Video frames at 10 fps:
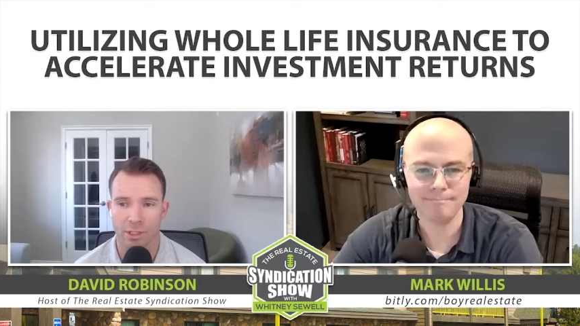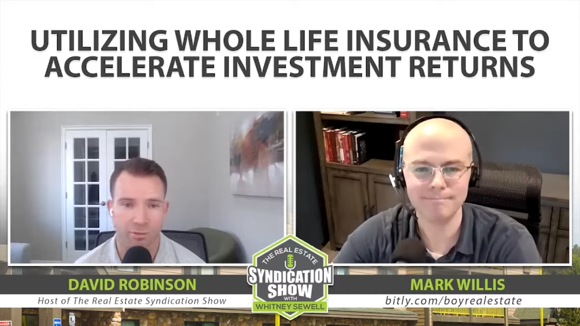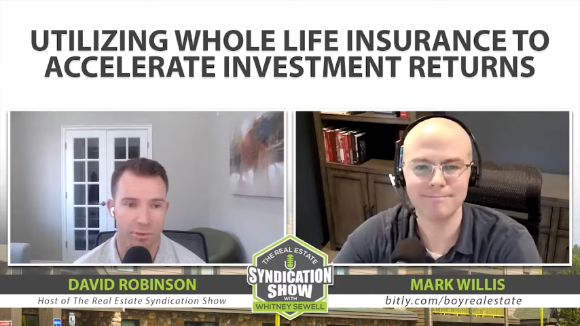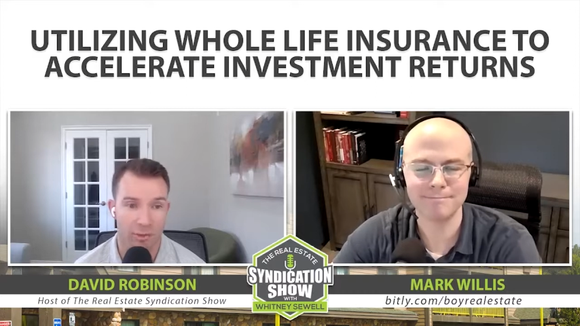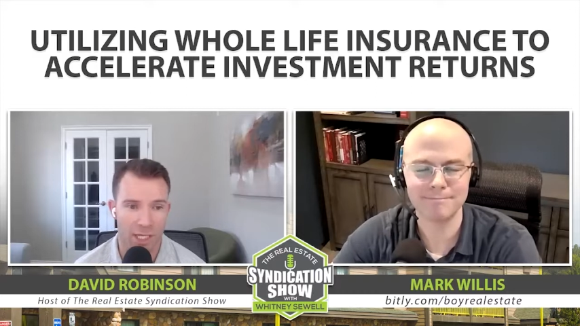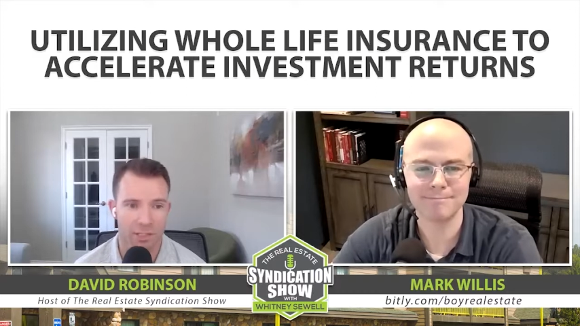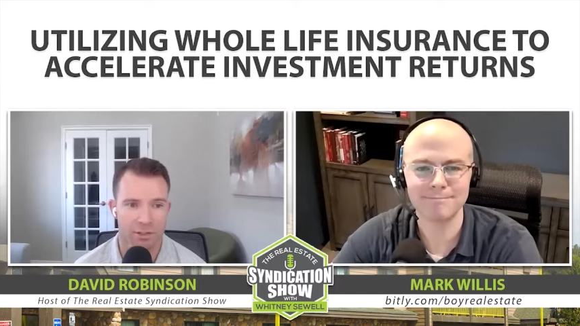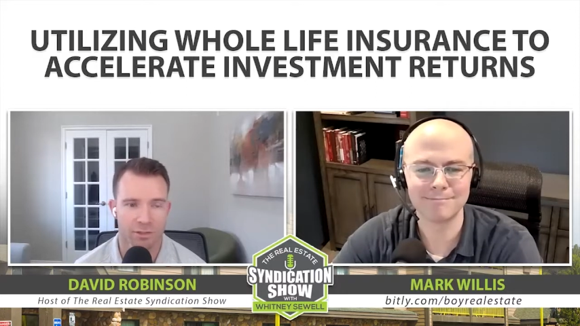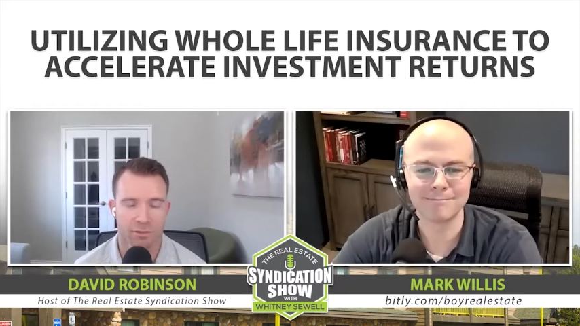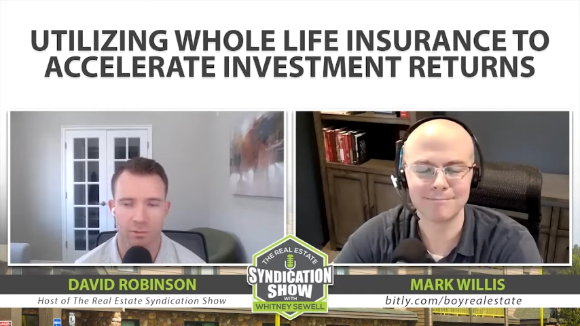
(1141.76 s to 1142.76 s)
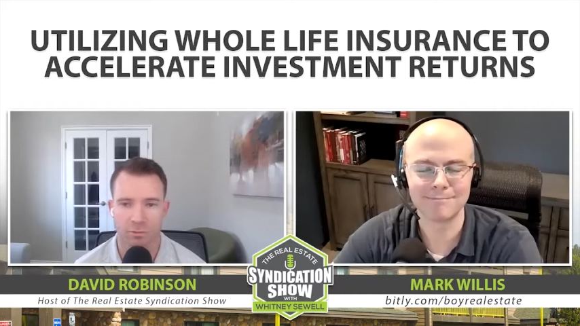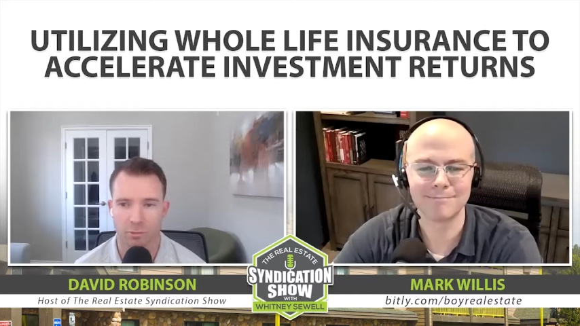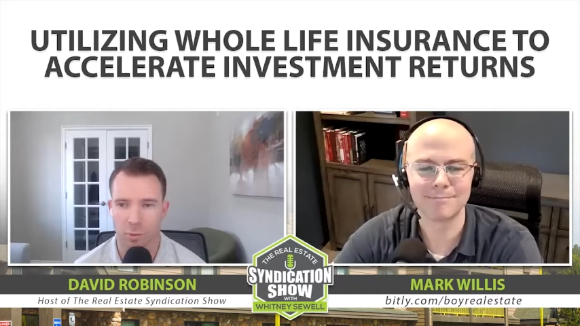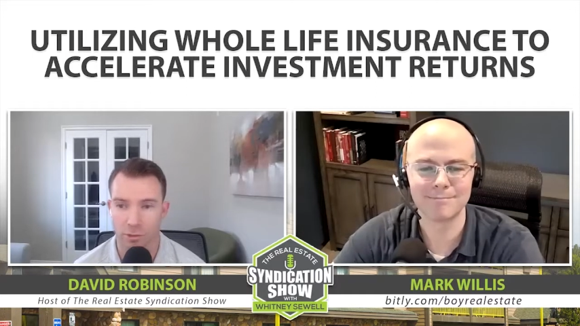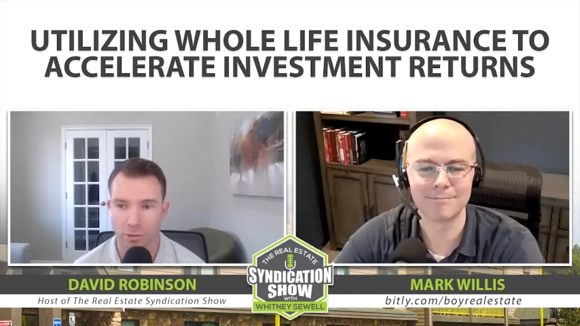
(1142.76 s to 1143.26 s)
Speaker 1: as it relates to
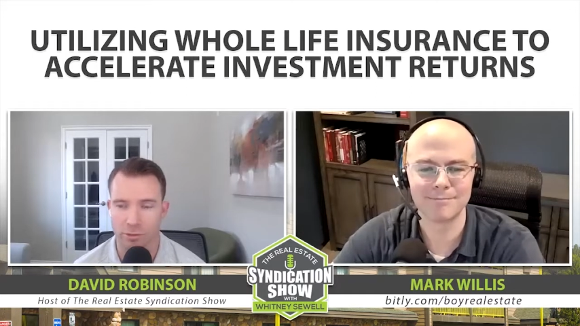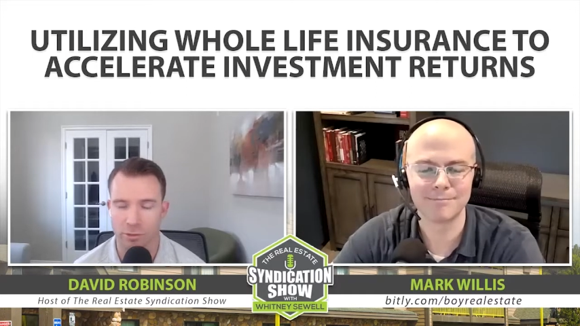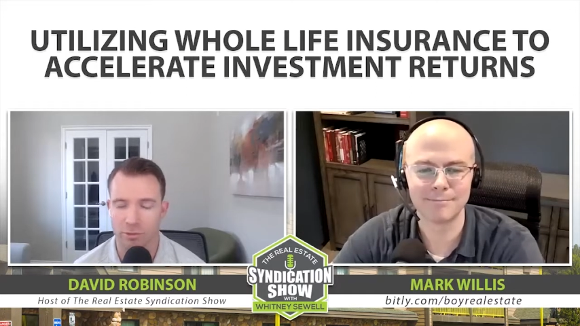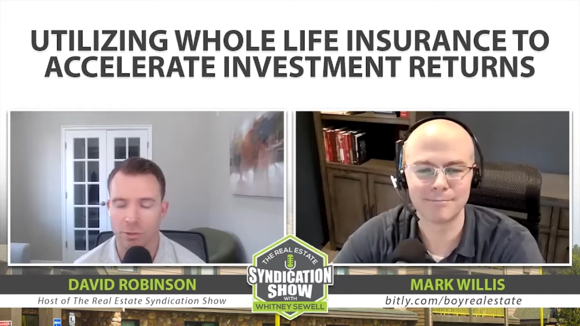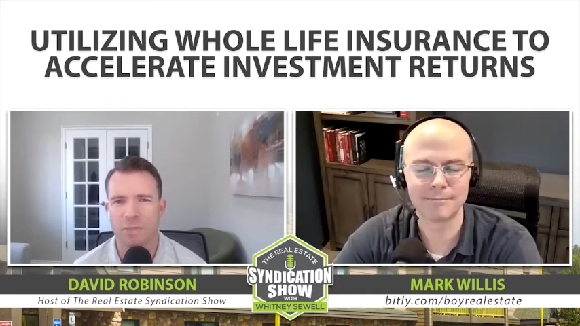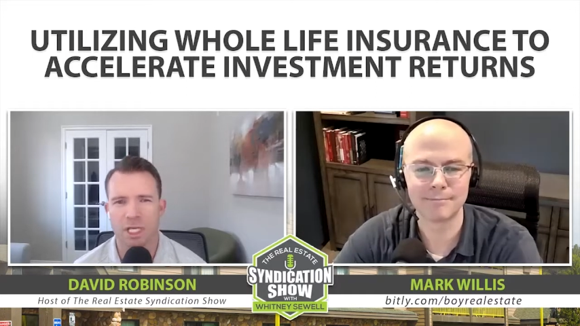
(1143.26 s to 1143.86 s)
what you do,